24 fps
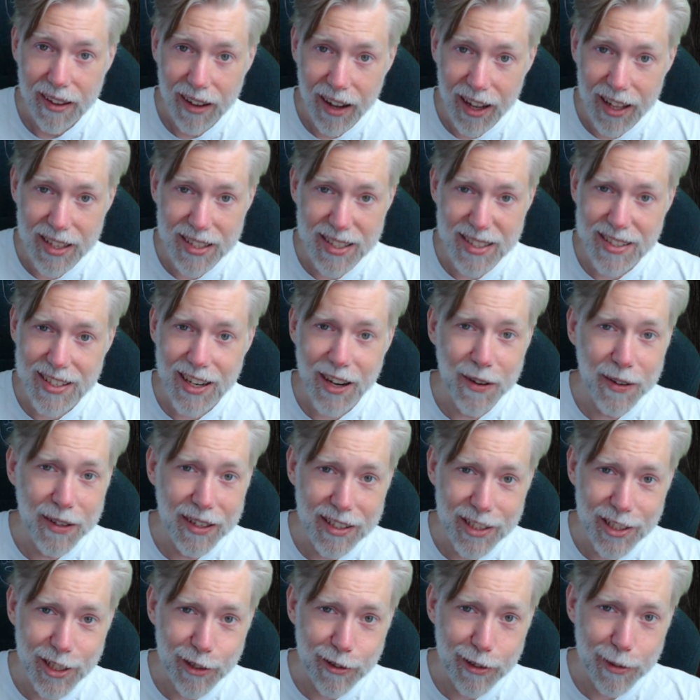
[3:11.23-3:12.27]
This is totally
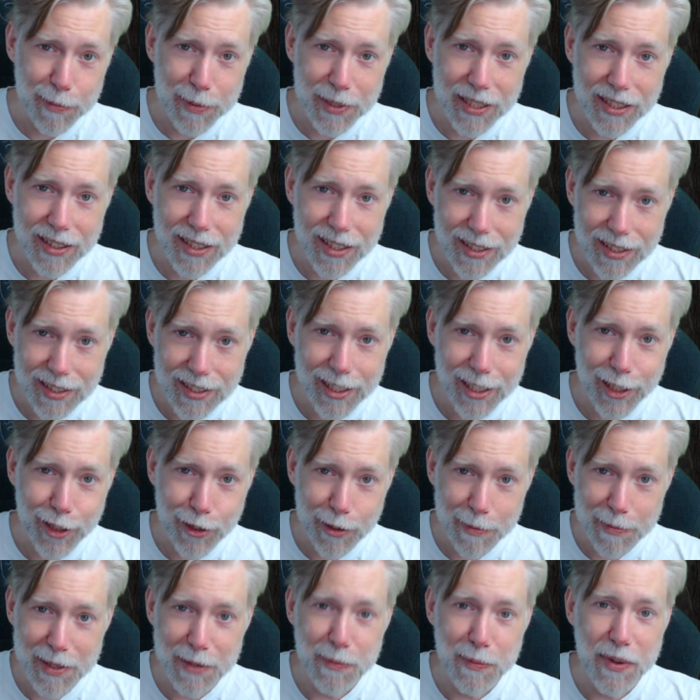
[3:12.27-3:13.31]
unscripted. This is
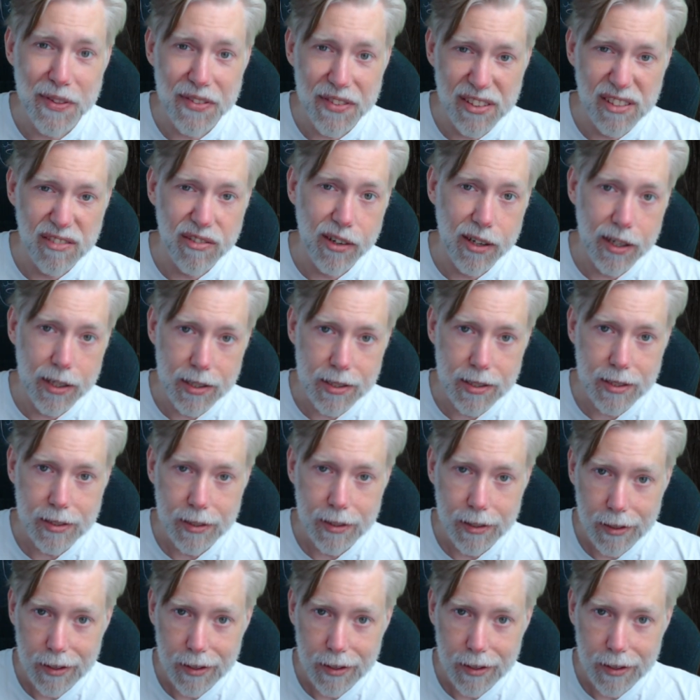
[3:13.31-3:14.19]
literally me with the device,